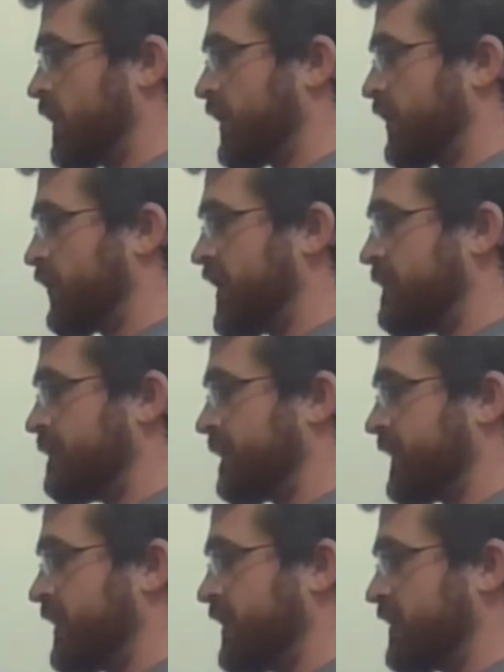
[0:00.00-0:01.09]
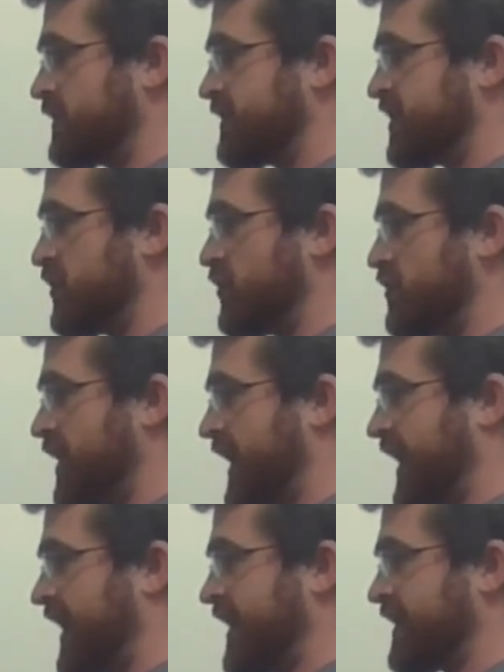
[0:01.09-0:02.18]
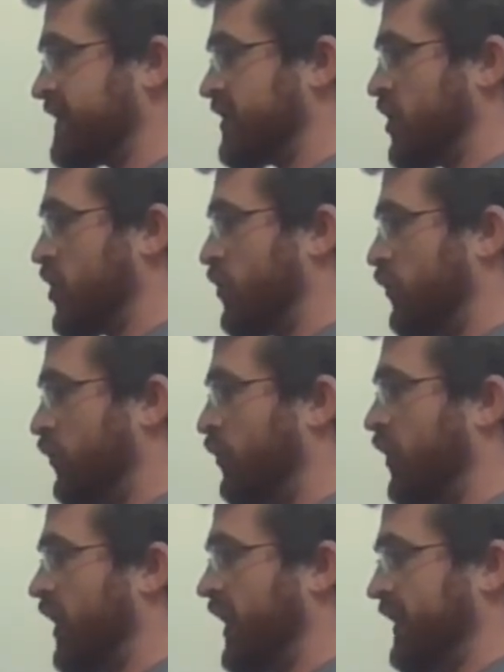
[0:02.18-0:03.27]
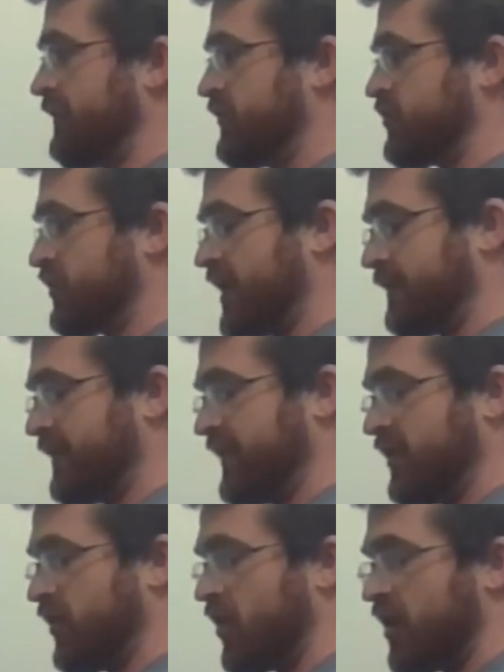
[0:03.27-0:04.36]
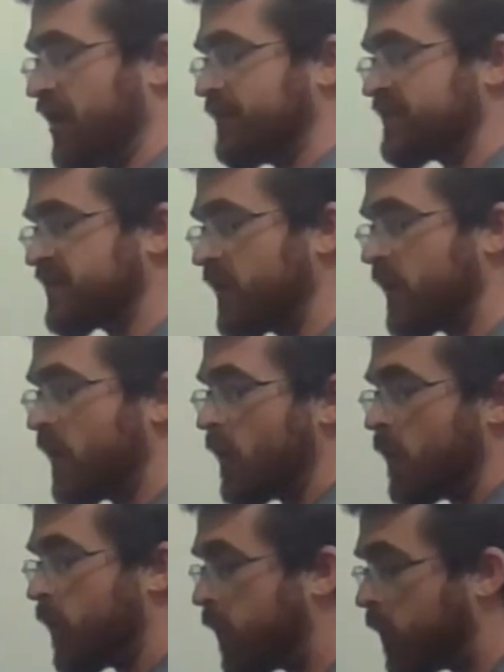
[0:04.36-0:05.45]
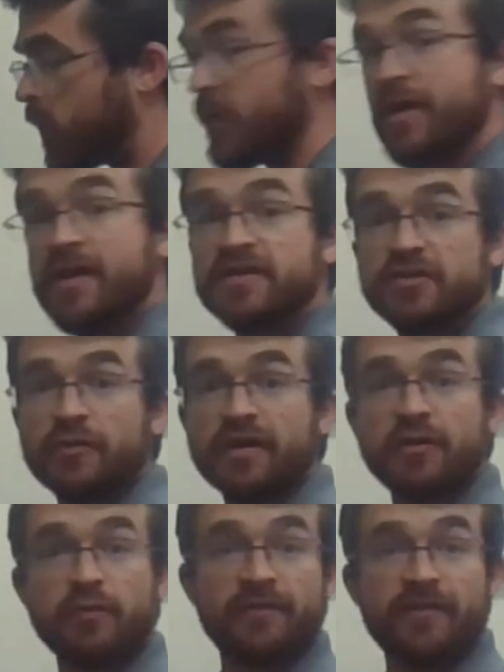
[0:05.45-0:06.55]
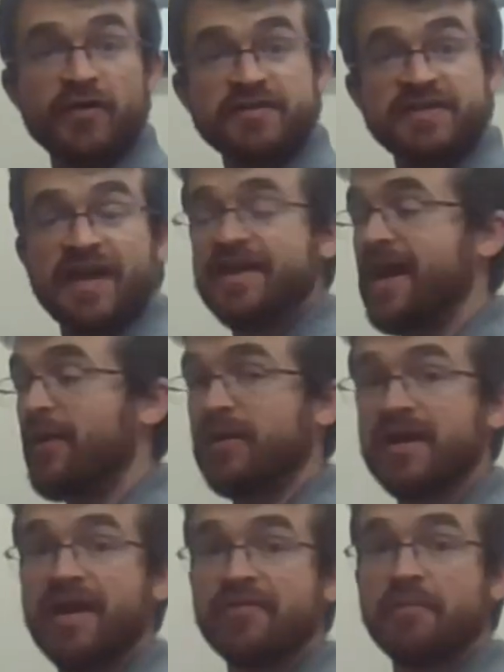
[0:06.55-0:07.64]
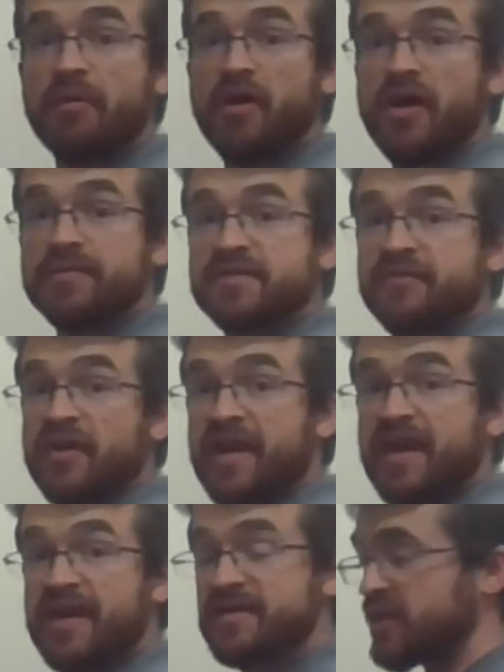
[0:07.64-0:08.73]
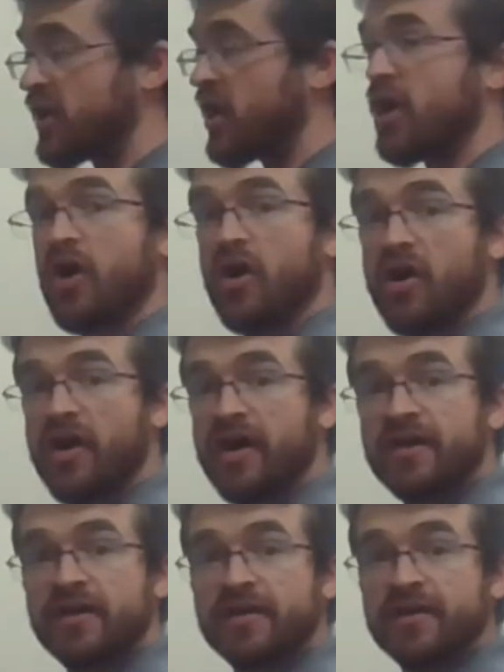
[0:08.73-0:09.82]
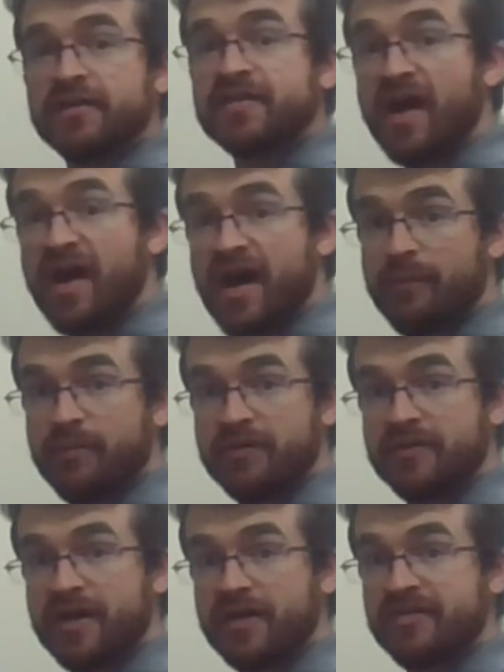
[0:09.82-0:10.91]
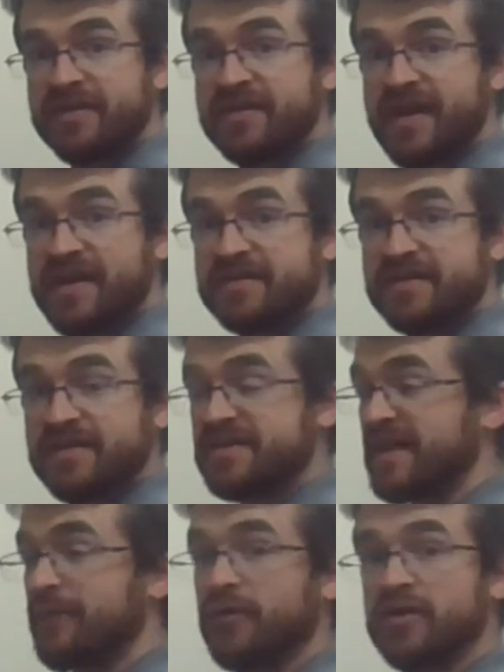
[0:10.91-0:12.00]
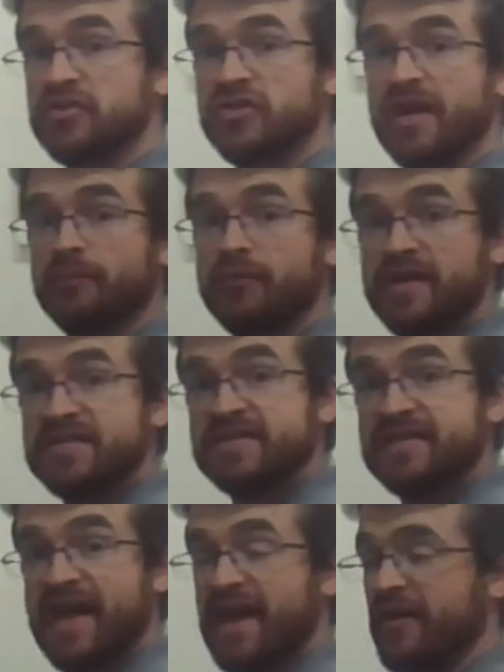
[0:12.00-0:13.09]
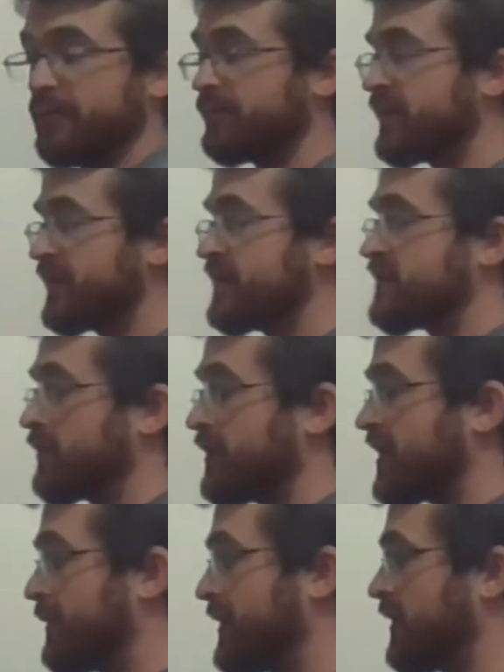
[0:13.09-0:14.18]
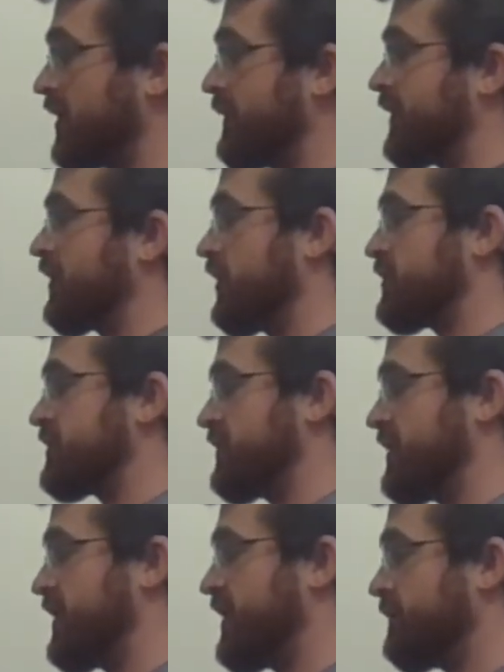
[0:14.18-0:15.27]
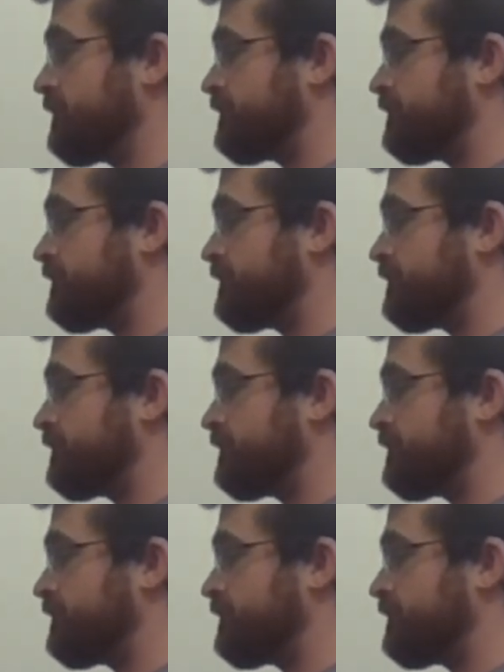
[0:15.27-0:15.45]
3, 2, and 1. Dropping the arms. So we're going to reverse that now. We're going to have the palms of our hands on top of the desk, and this time we're going to try and press down. So I'm going to come in a little bit closer here.